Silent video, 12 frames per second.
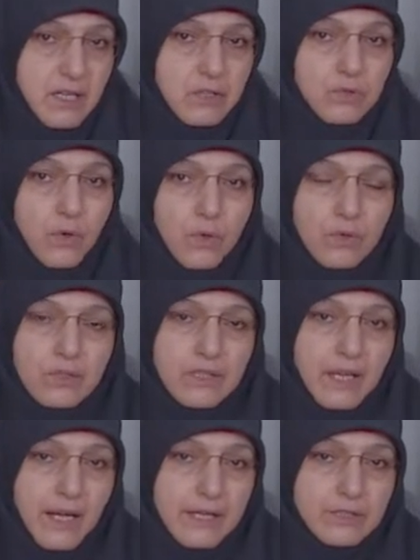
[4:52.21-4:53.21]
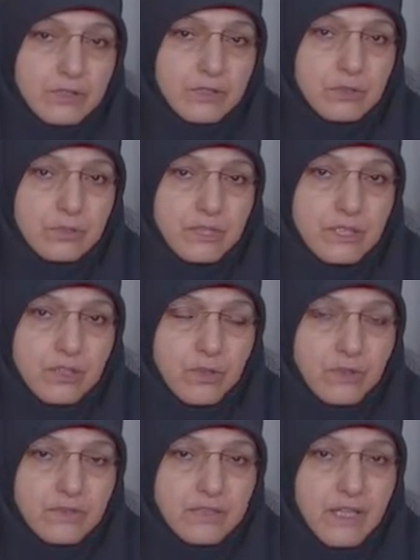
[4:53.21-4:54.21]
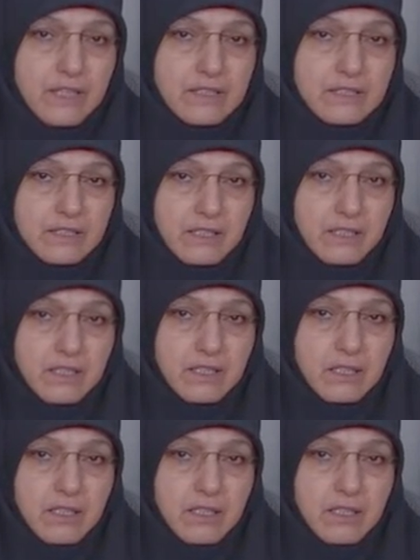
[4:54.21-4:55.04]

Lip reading: knowing the actual meaning of deity